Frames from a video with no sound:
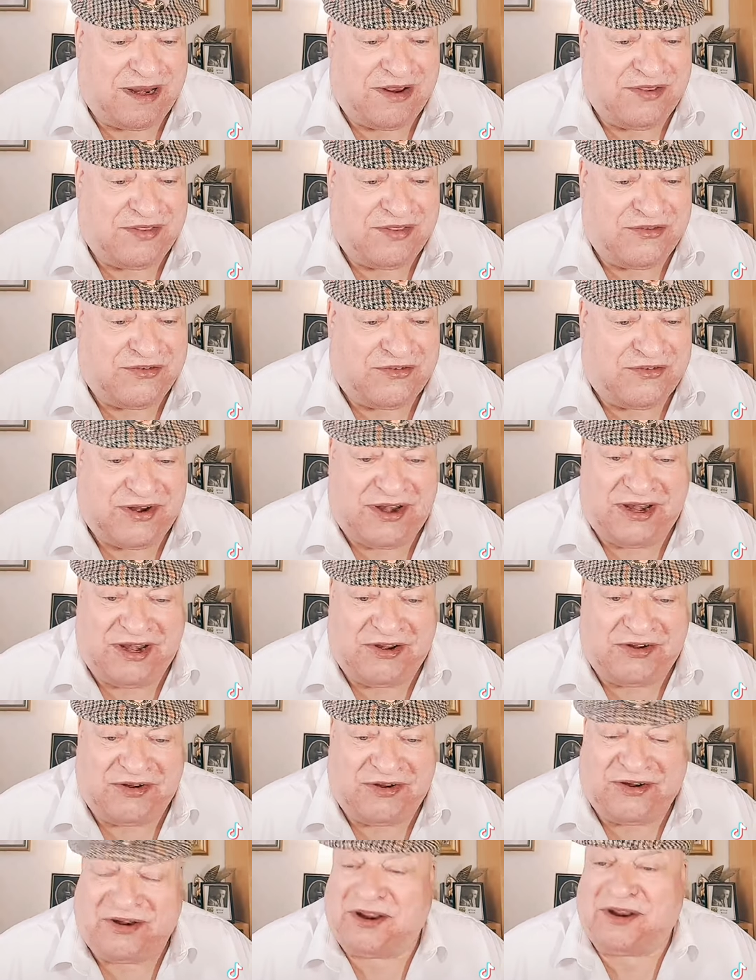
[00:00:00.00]
that
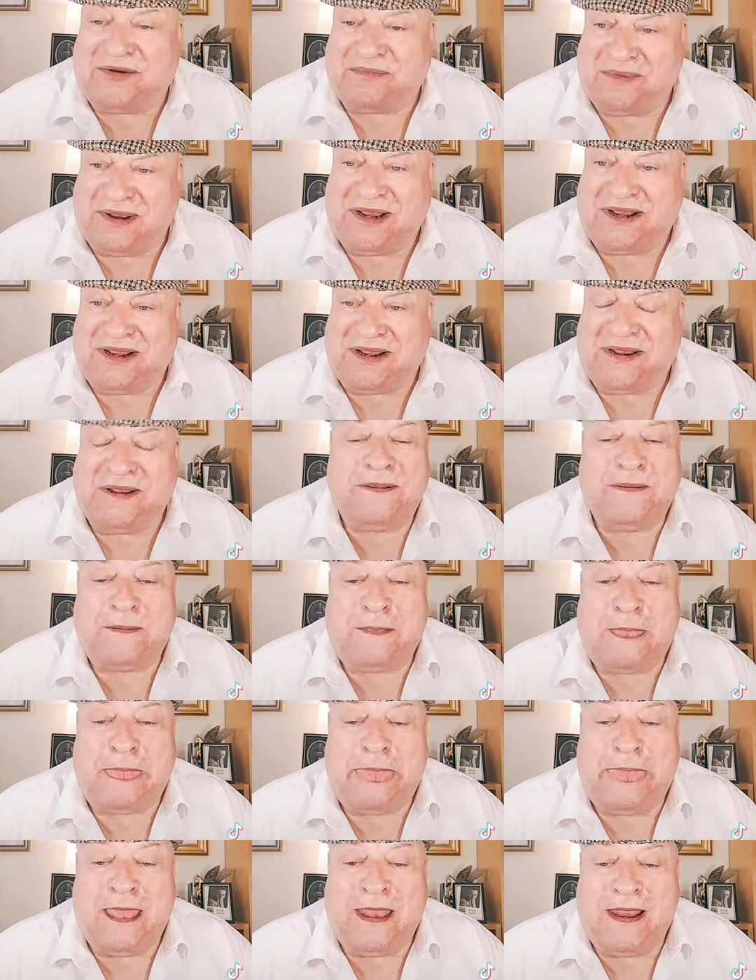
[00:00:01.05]
stayed near me
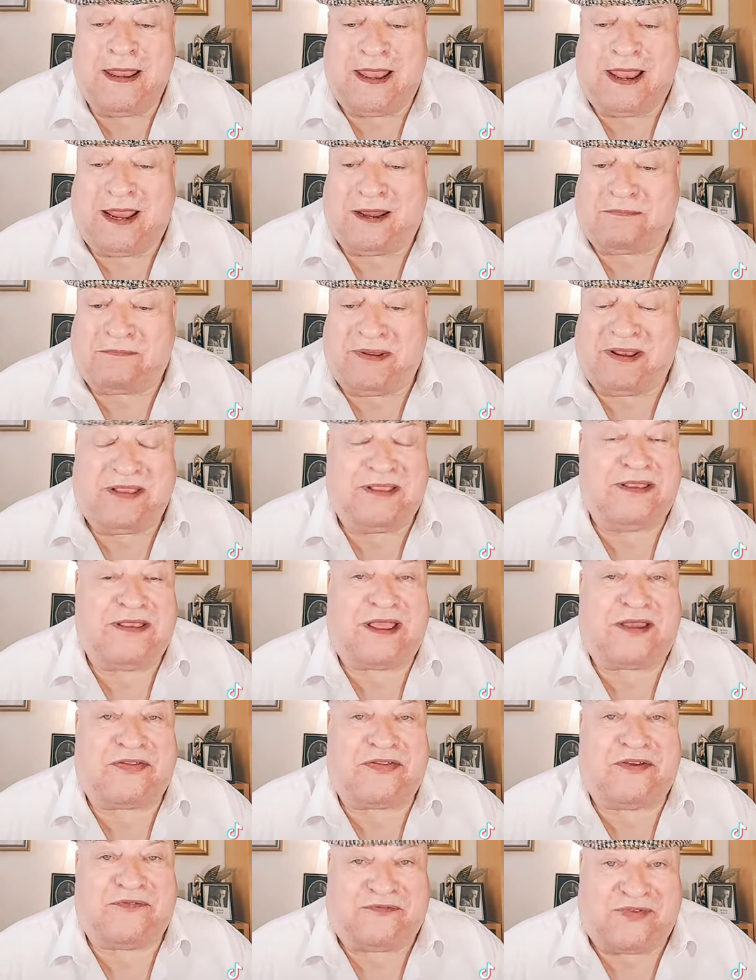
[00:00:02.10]
had been
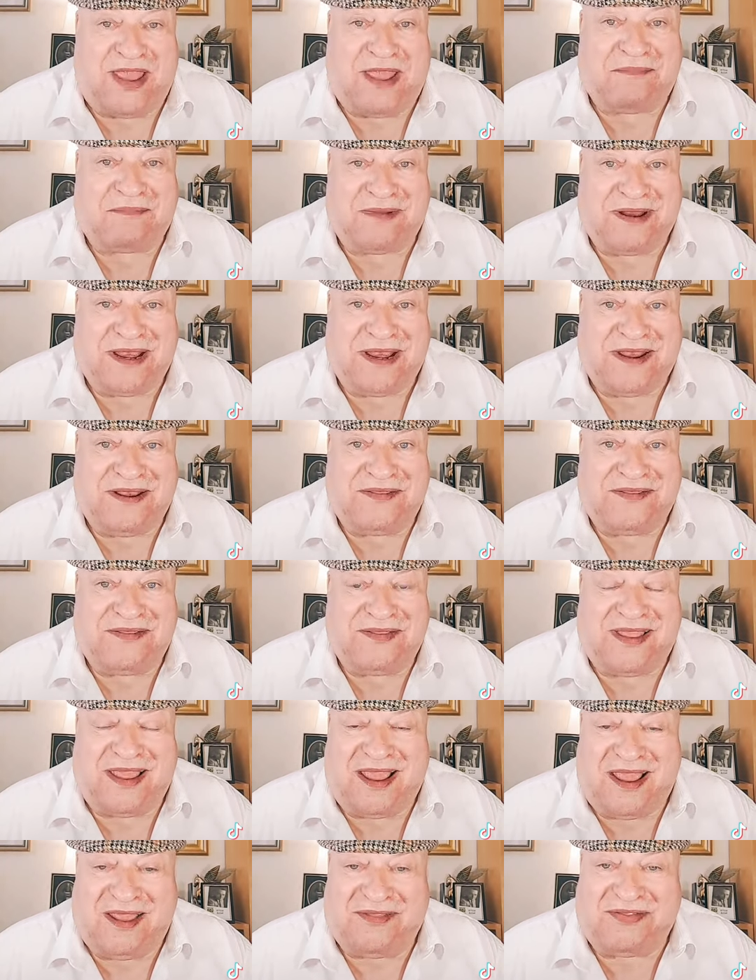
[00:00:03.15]
the family
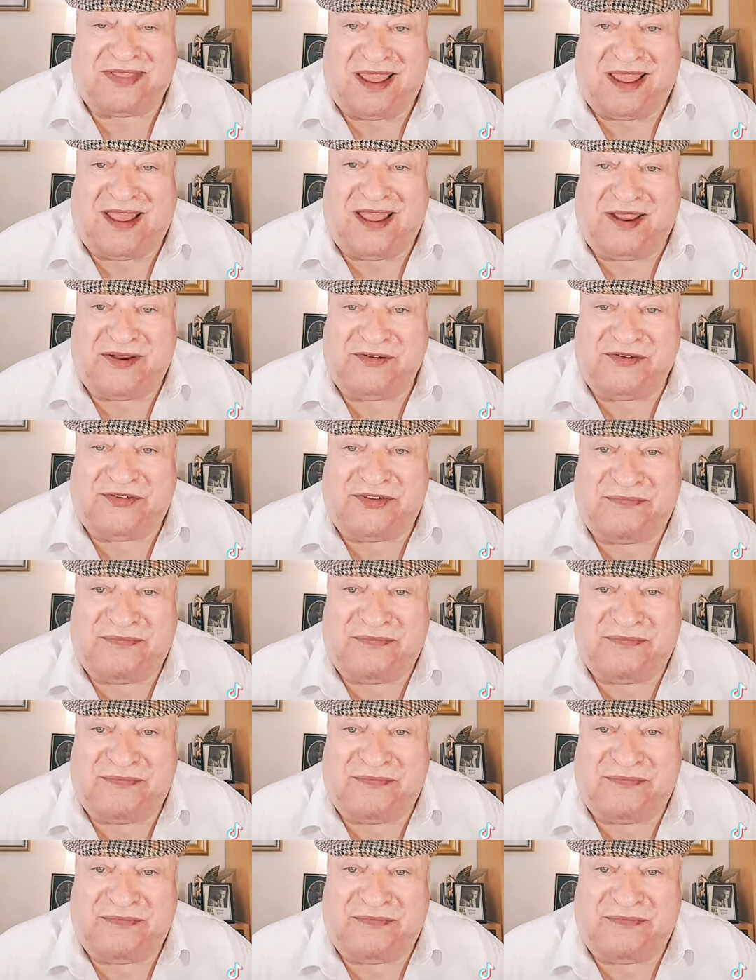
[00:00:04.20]
that had that house.